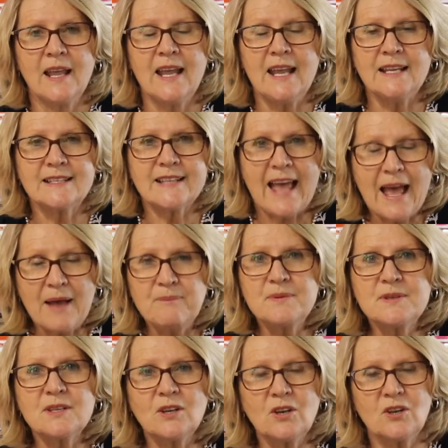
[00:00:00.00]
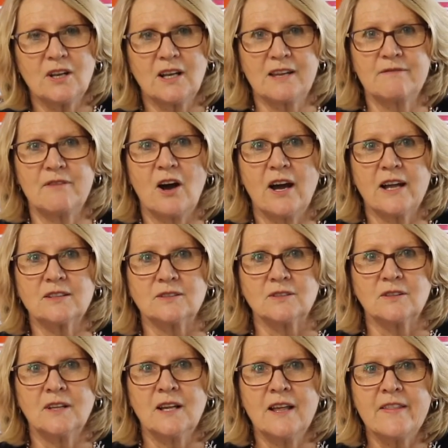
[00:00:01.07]
It's absolutely
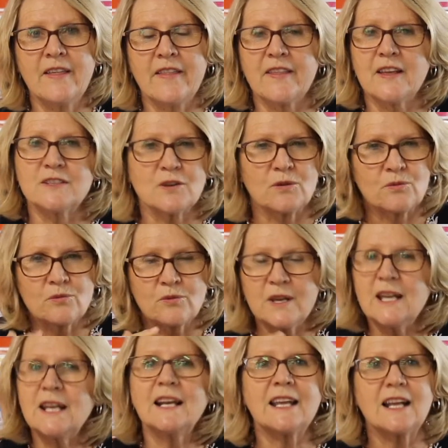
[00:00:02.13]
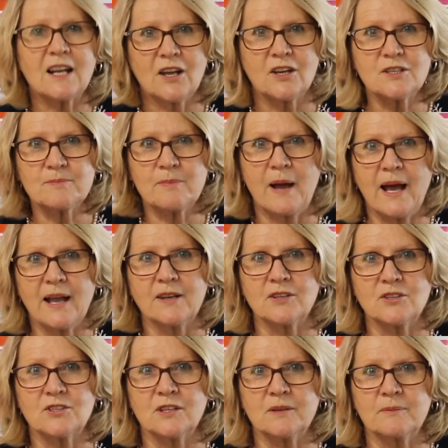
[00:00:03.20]
vital that there's a really close
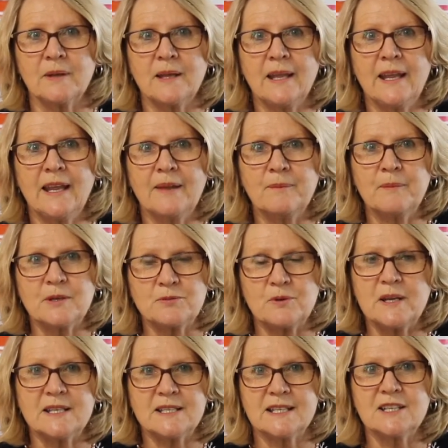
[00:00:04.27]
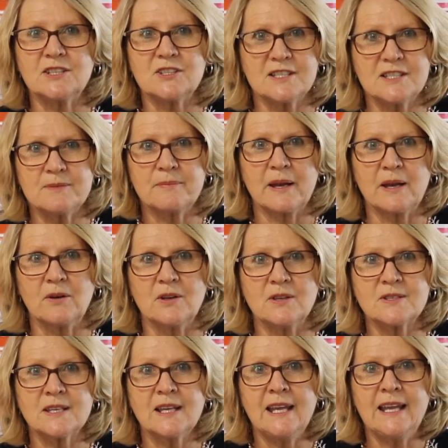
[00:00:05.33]
partnership between teachers and
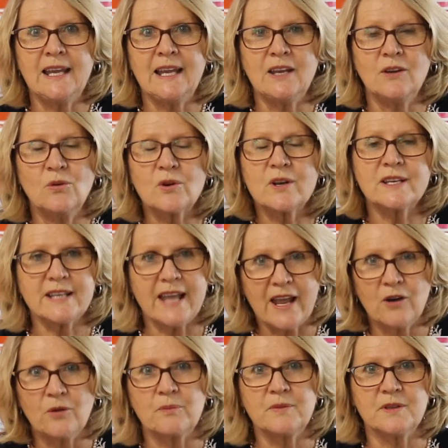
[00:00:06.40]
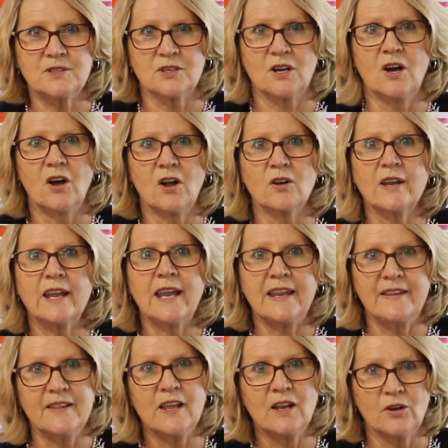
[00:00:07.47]
parents in order to help the child
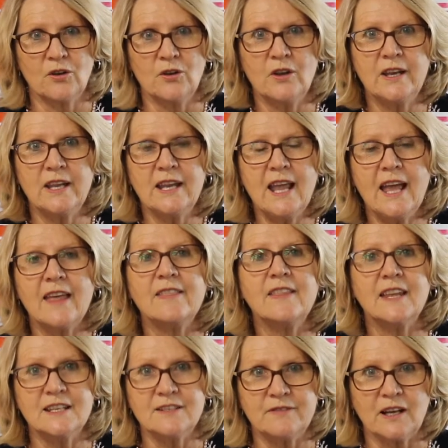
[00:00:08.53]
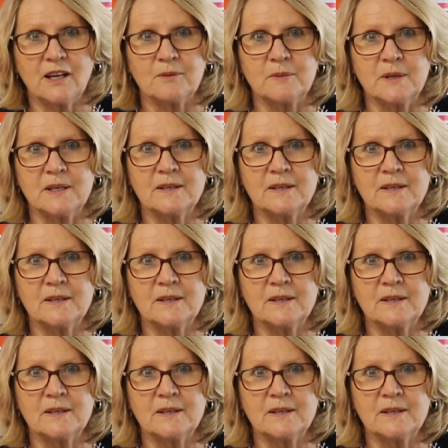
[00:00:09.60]
in their learning and their development.